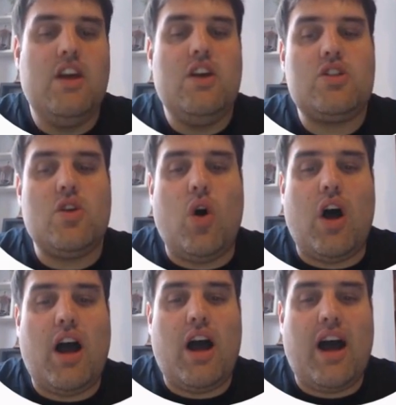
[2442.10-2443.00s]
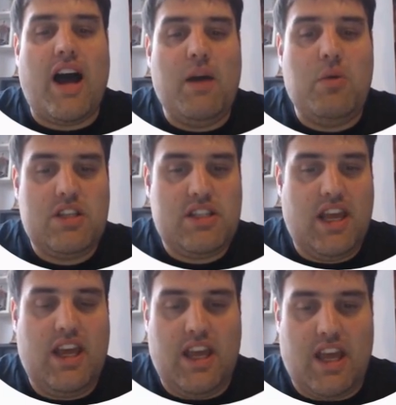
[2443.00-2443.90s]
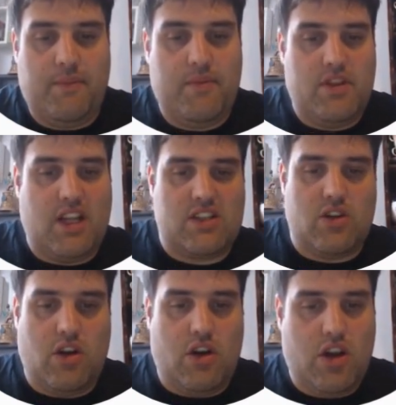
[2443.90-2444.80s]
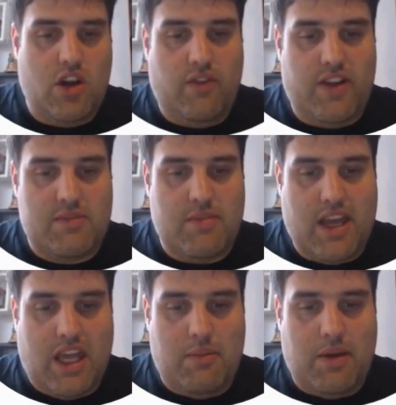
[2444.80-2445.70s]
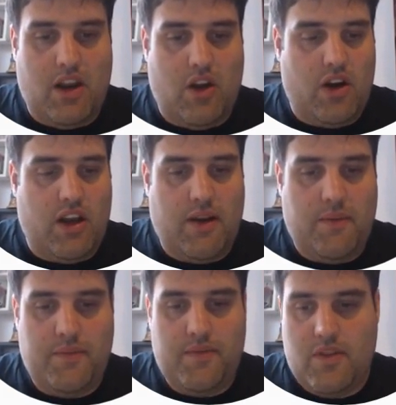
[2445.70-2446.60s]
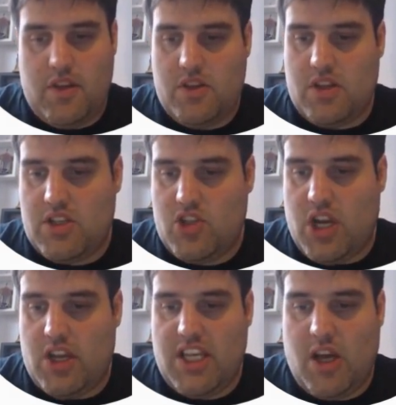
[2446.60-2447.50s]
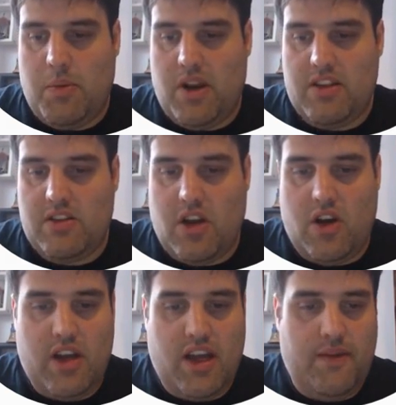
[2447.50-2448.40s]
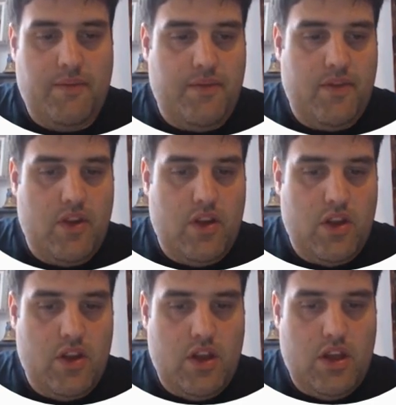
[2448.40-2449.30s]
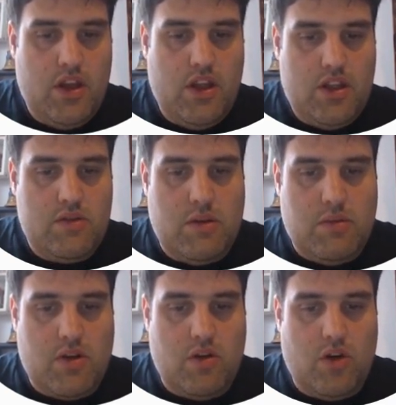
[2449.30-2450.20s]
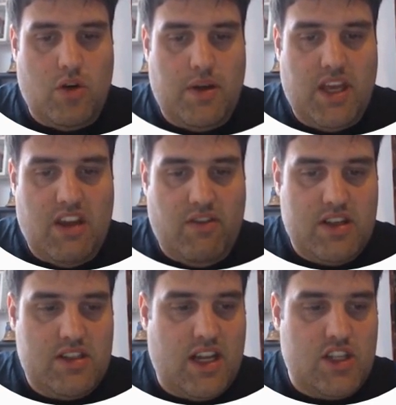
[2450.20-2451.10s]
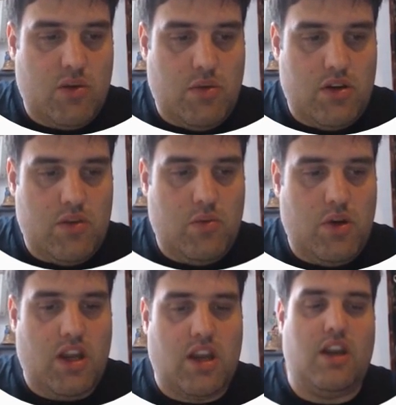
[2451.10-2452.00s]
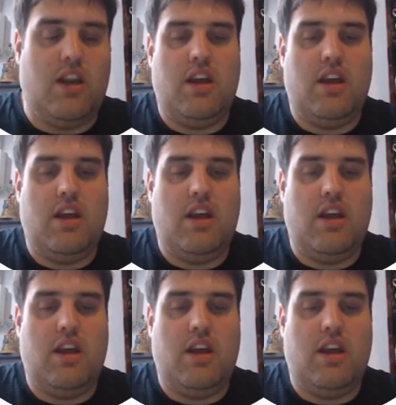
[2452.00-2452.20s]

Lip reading: So I would say here, that's not long enough, let's make it a bit longer. So let's change the output length to longer. Let's maybe go up here instead so we can